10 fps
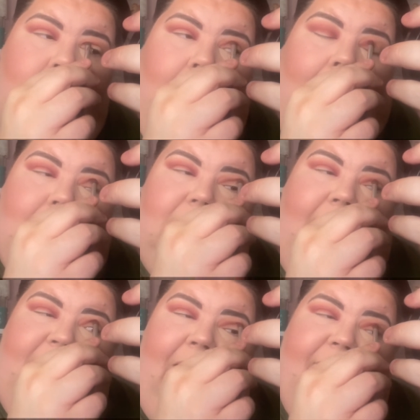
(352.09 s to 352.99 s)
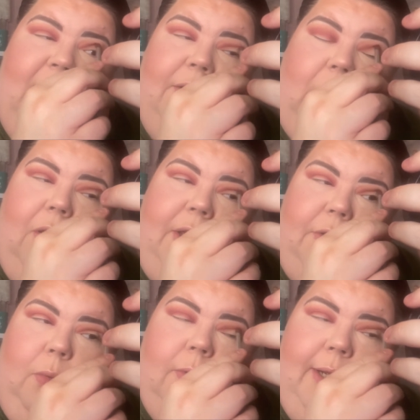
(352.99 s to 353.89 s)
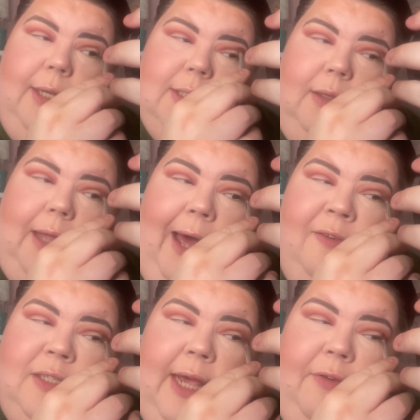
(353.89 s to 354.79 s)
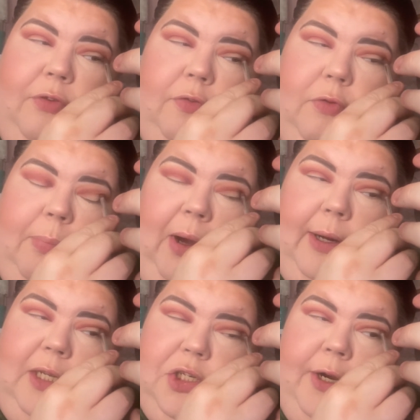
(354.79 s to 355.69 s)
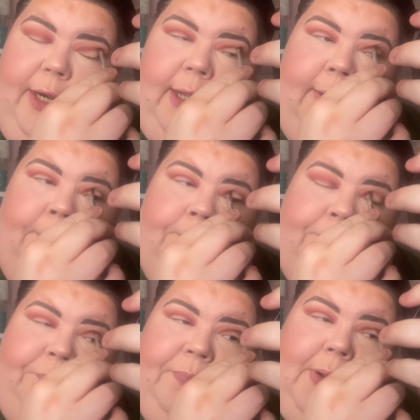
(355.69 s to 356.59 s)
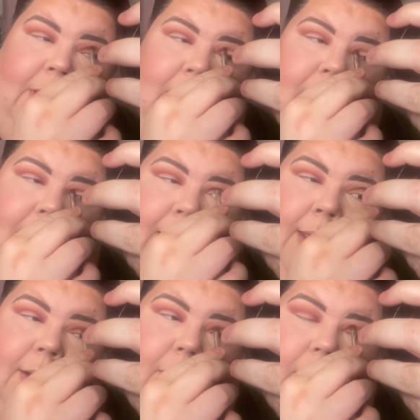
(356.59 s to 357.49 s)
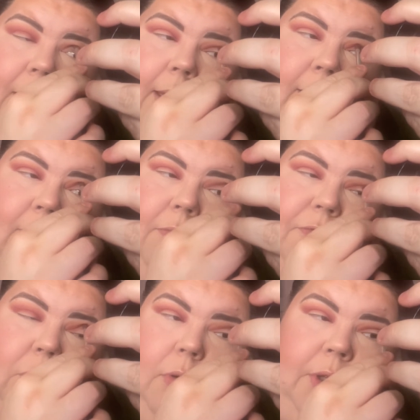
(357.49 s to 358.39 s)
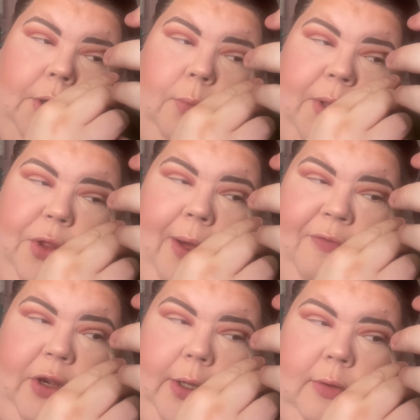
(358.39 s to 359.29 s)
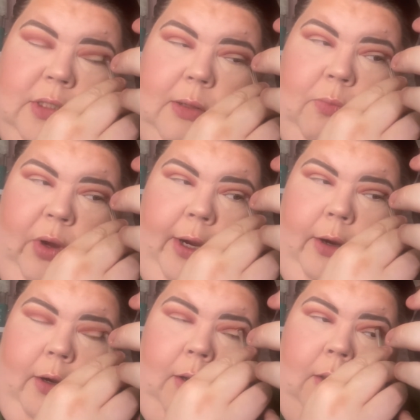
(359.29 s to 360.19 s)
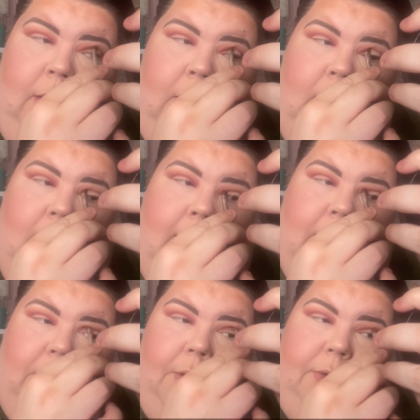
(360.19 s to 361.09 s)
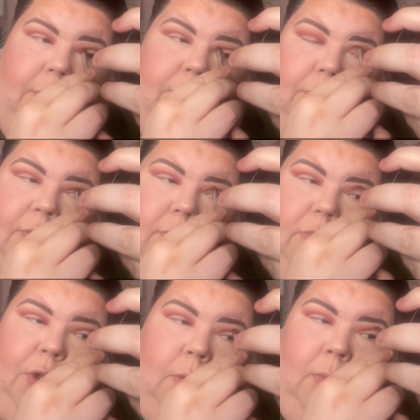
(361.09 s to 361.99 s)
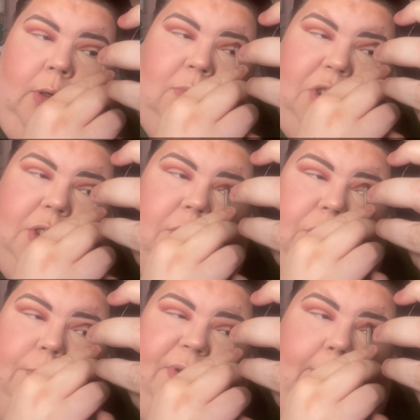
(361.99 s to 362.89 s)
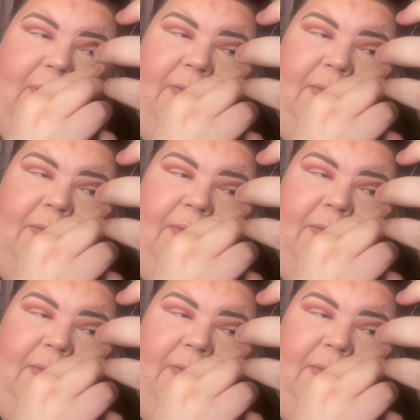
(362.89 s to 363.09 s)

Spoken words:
I love having a doggy door. It is a lifesaver for potty training, and for, you know, when you have to go somewhere, and, you know, you don't want them just cooped up in